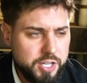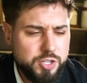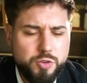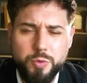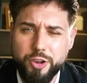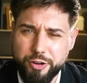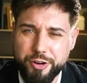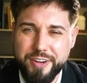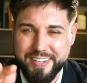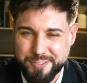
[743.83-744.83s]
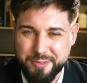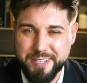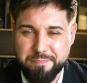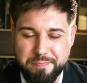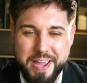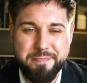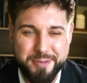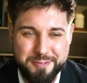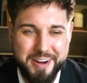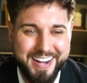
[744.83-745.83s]
You will learn this with
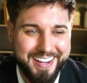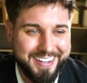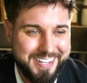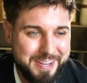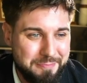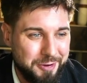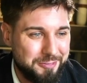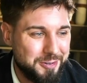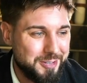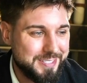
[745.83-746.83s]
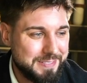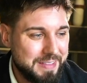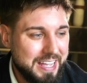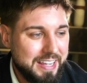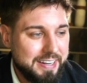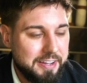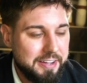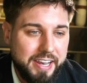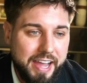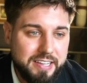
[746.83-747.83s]
paper trading and demo, of course. Now,
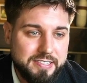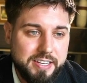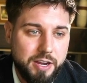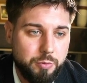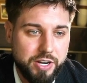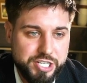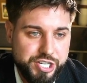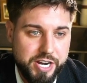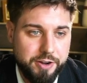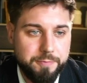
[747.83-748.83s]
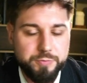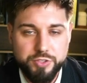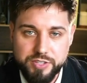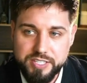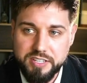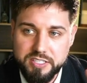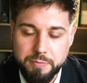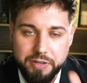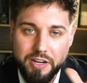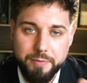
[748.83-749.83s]
the last thing I want to share, so this
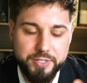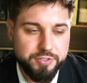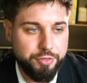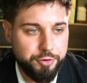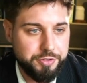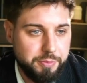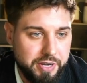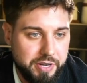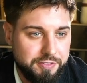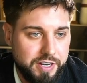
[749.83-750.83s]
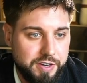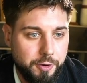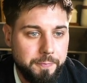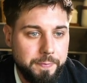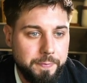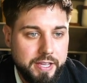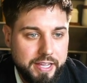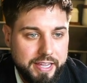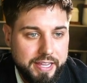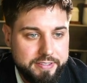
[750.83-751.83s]
doesn't become this 30-minute video,
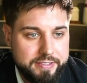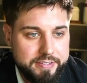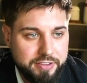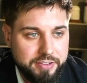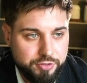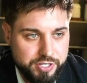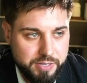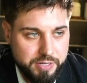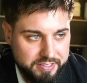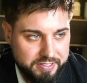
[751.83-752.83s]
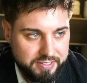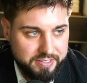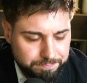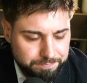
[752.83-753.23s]
is our Master GPT.